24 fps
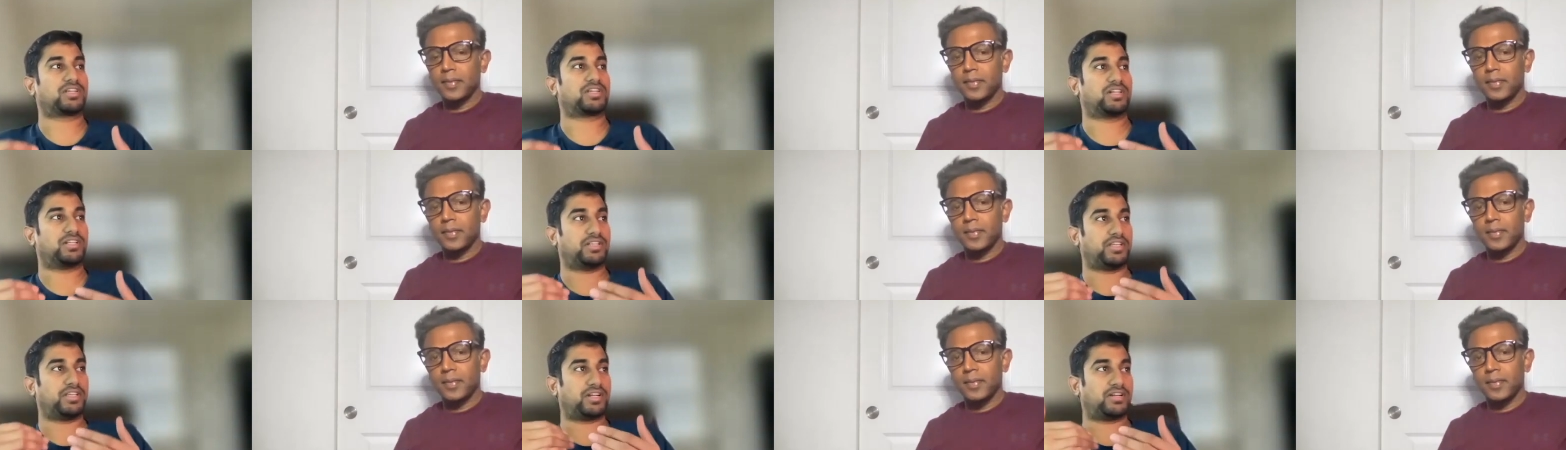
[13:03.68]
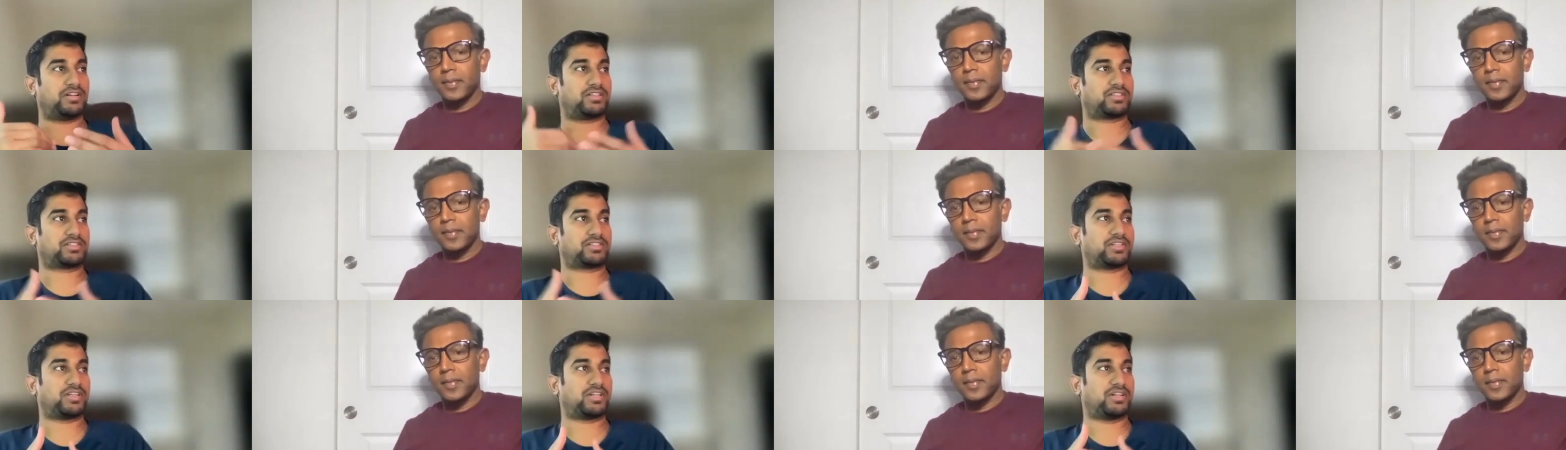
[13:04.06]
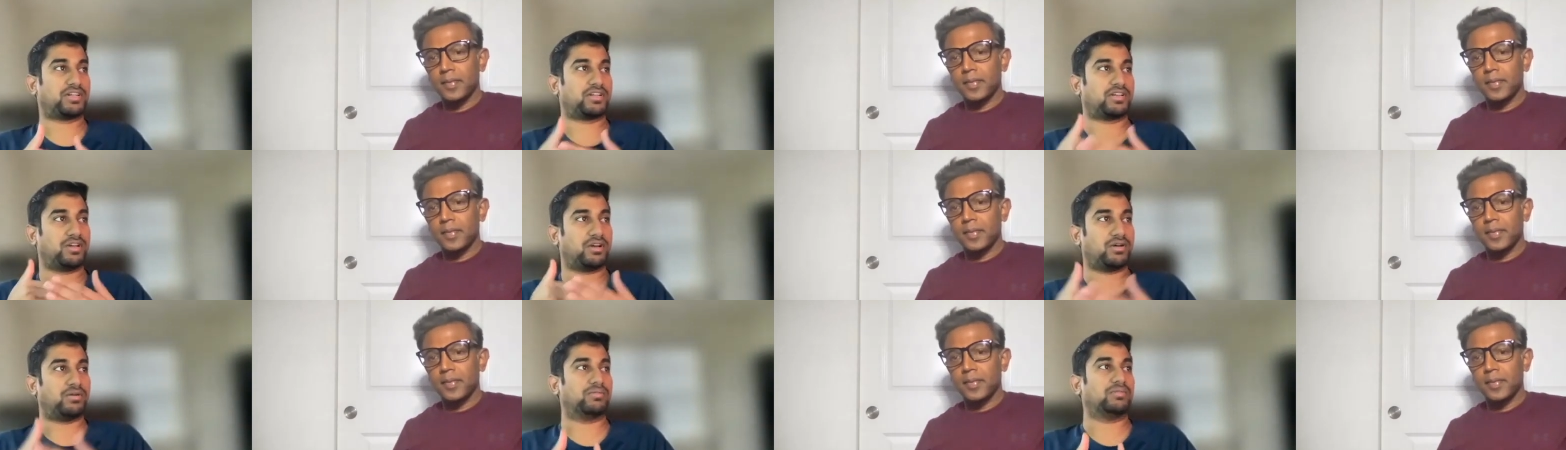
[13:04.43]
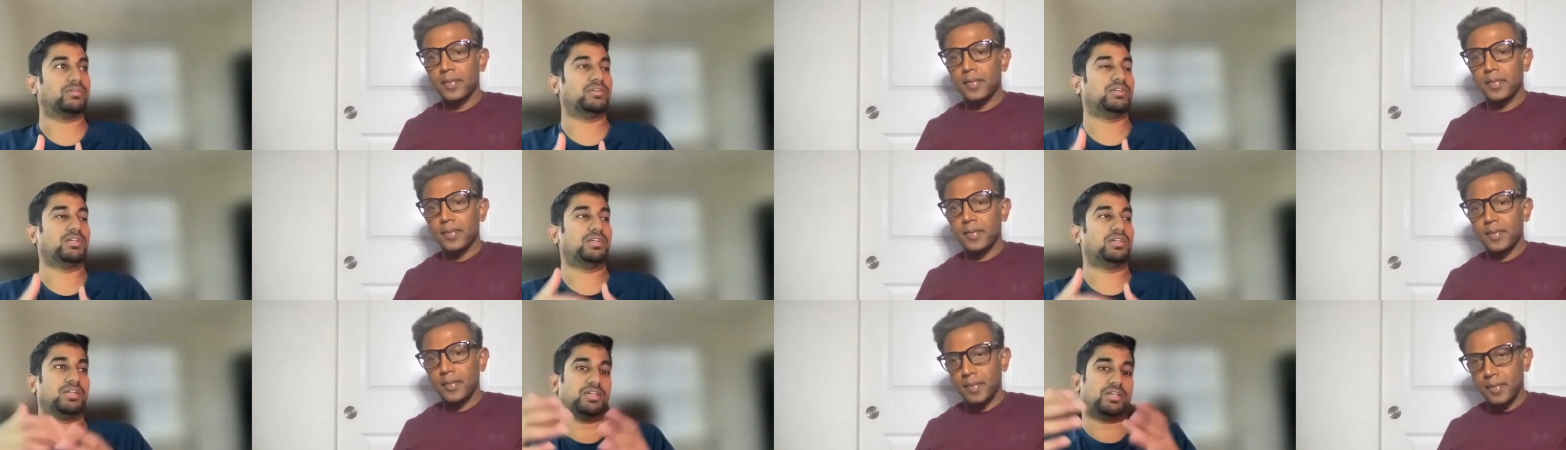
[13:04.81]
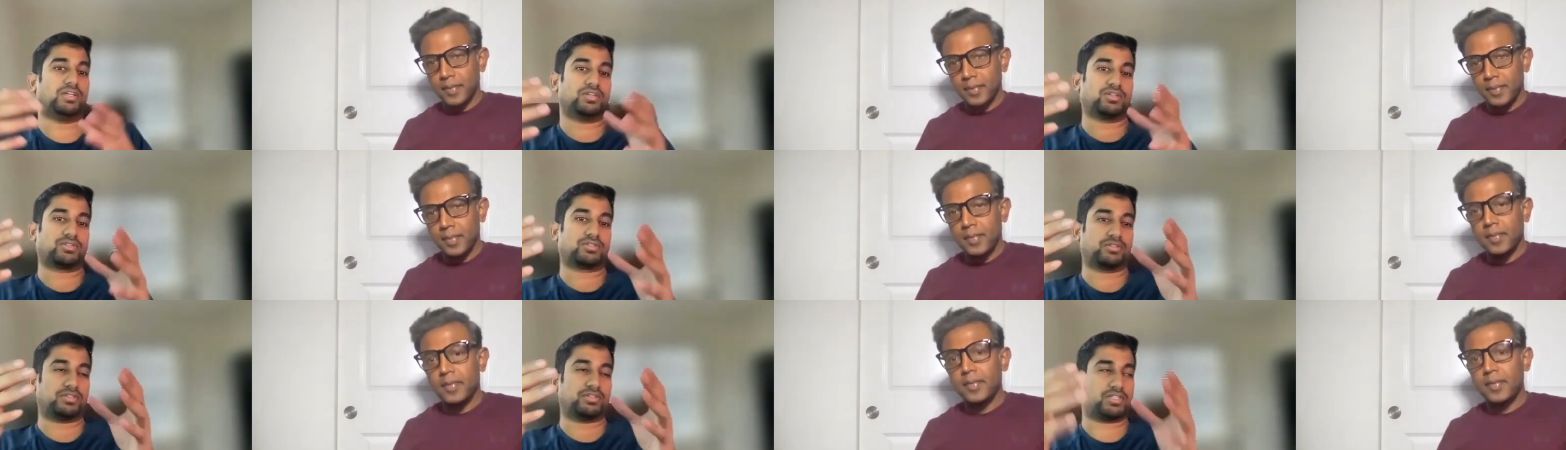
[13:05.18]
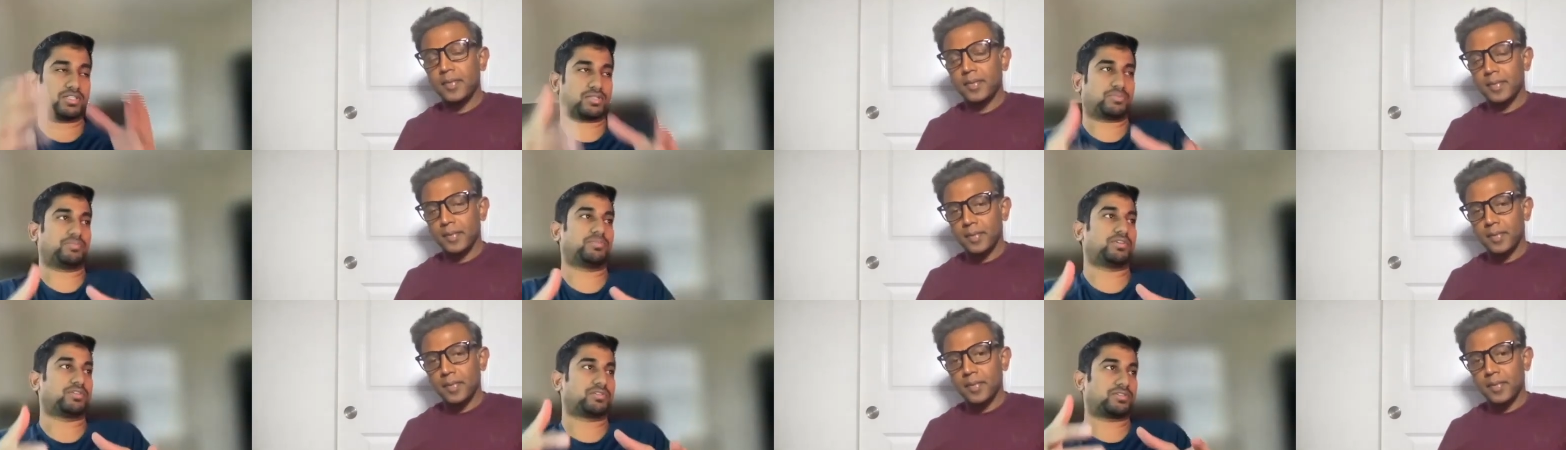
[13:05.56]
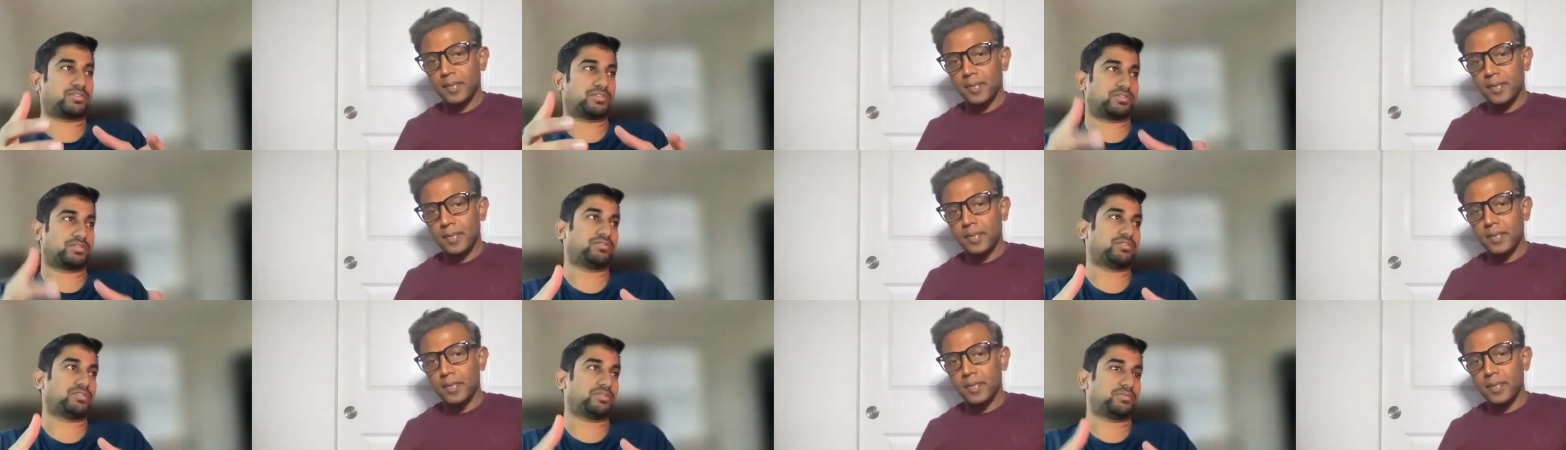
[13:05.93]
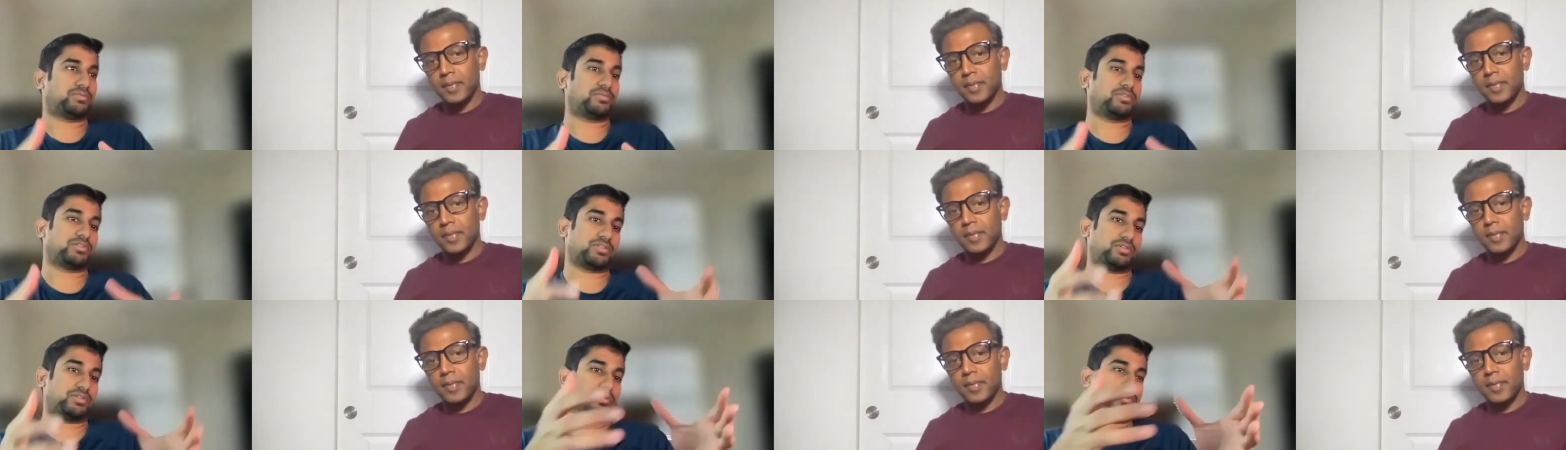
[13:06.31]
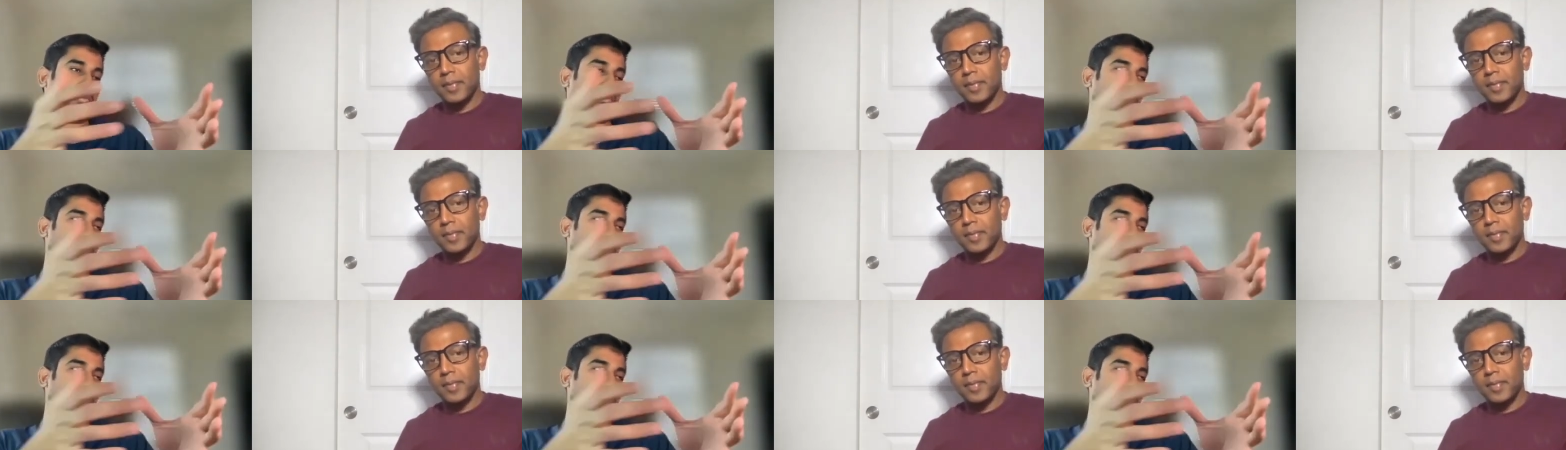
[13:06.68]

Speaker 1: they understand oh so this person so and so person knows